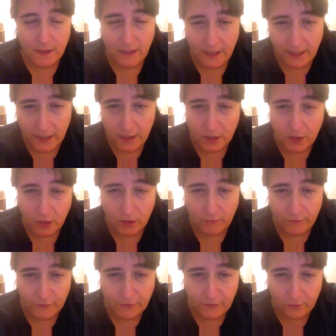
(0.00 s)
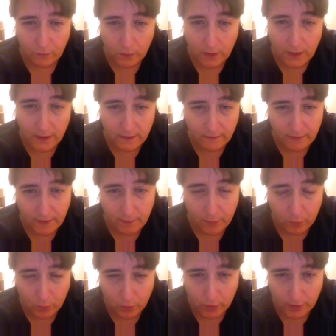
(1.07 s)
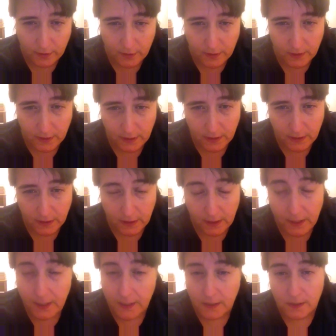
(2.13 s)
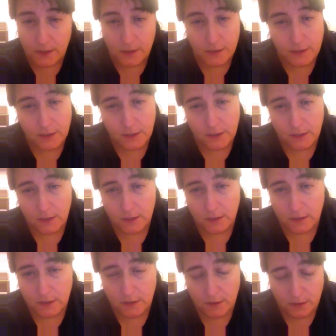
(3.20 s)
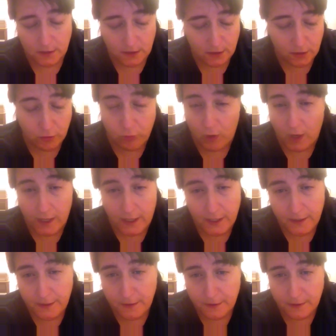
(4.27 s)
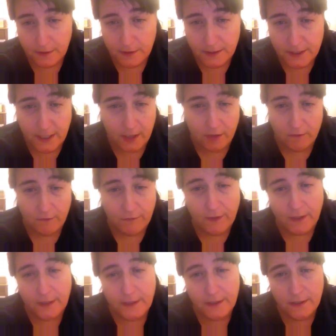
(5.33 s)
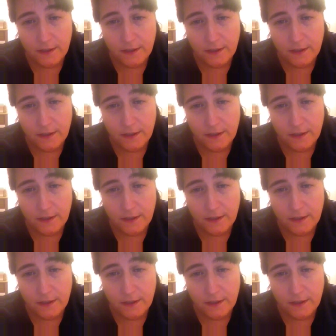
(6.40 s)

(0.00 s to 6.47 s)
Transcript: handcuffed to one end of that board and crying, terrified.